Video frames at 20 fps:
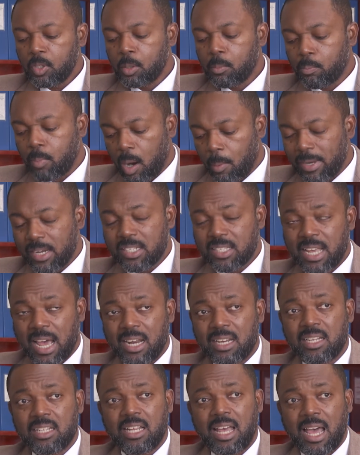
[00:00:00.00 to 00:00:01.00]
Barbados
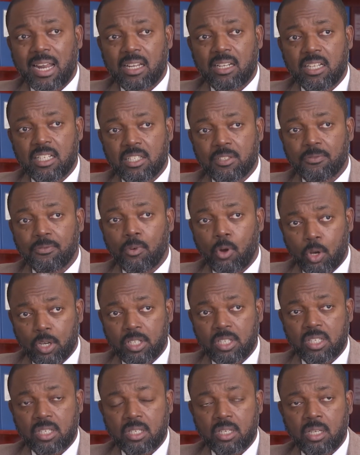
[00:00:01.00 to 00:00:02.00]
added its
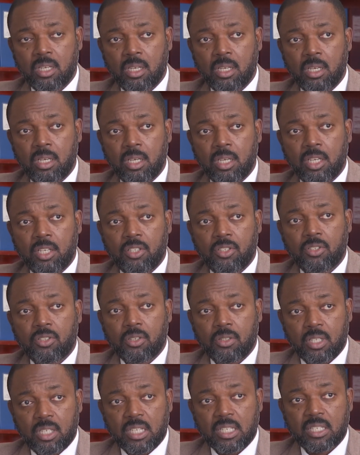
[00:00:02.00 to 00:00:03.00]
voice to
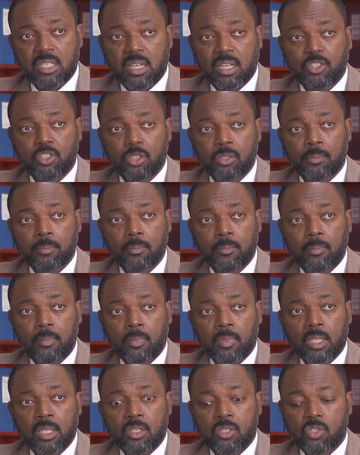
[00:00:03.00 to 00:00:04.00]
the discussion,
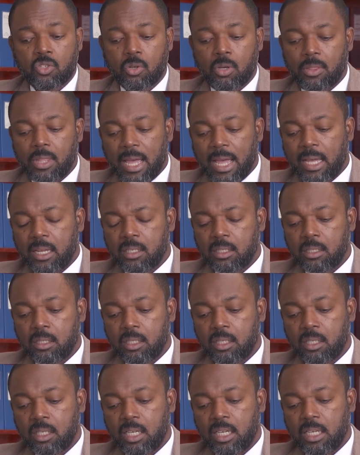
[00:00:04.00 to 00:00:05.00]
so that
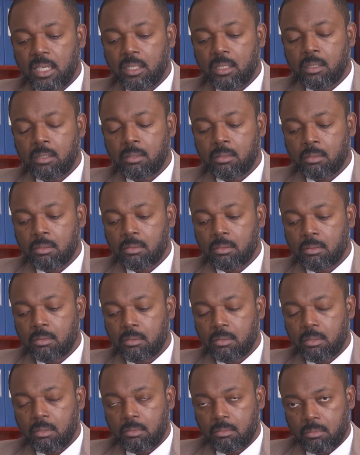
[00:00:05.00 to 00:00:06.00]
in
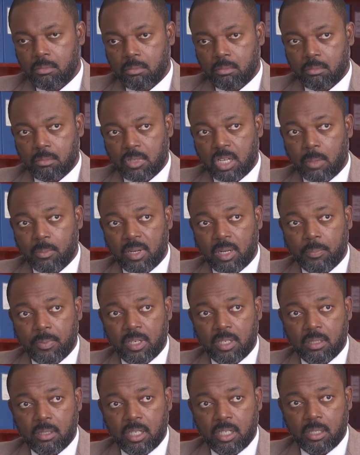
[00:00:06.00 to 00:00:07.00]
coming up
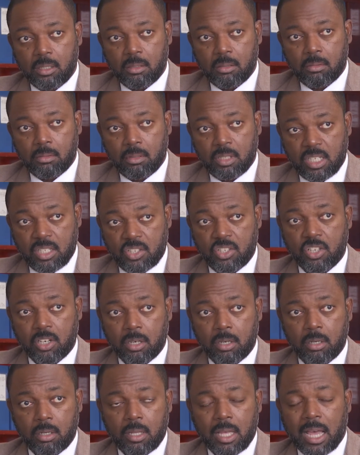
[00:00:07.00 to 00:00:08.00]
in this
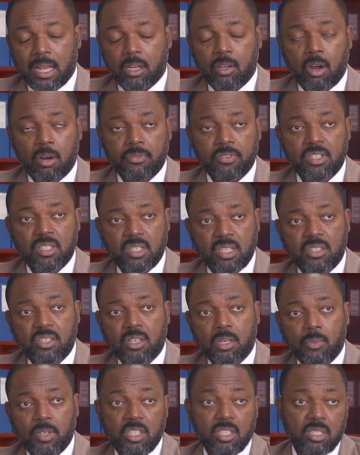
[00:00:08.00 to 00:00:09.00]
year, at conference this
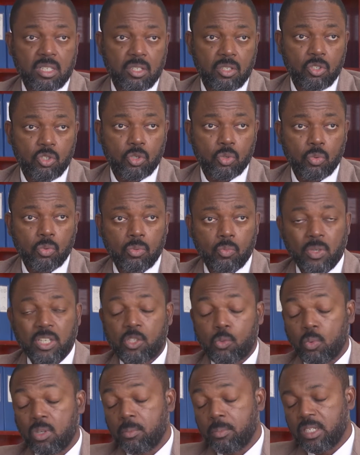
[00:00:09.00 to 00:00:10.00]
year, which
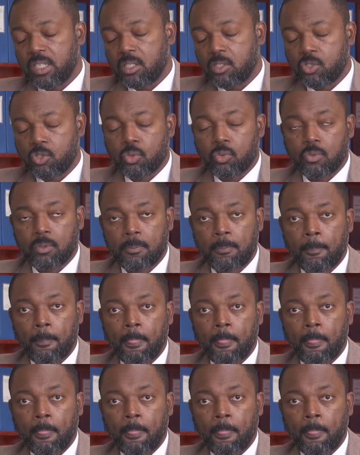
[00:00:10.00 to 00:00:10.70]
will be in June,